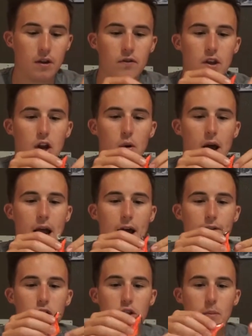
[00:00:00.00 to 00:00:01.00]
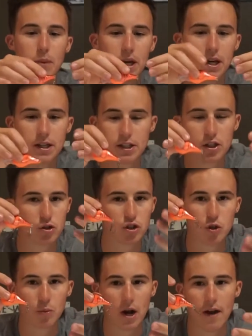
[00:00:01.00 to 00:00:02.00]
they don't have the biggest
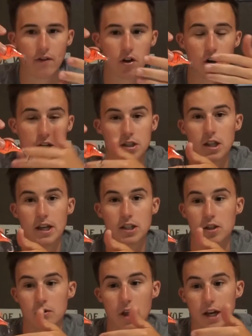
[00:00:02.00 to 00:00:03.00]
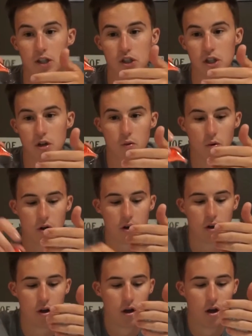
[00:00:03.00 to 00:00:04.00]
super heavy hooks, less like a jig
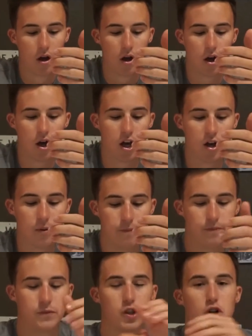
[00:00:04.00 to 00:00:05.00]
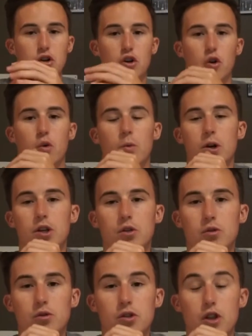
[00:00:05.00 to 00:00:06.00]
would. So you're going to want to
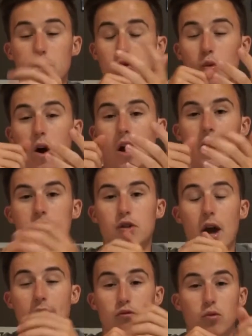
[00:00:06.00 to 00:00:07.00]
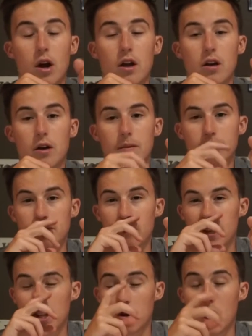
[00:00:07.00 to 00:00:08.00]
use those rods. You have
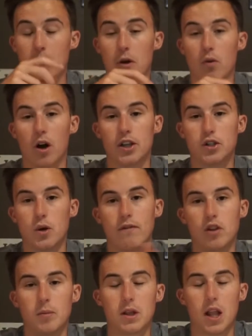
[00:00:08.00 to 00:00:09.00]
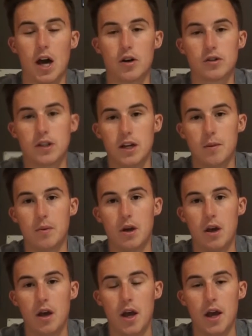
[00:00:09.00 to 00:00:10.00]
like the crankbait rods do have a little bit lighter
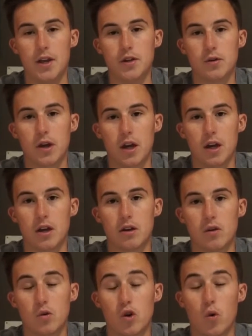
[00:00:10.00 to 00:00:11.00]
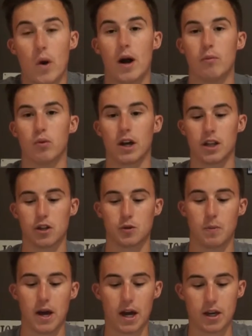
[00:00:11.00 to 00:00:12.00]
tip, and you can while I'm bringing those
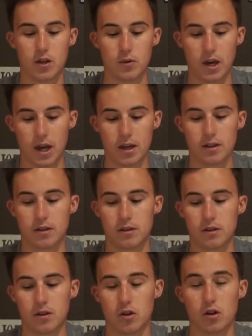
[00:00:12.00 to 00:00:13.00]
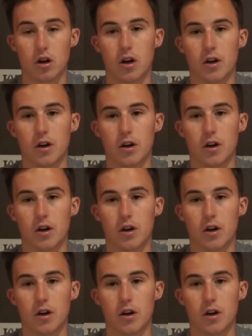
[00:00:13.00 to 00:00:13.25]
back, you can to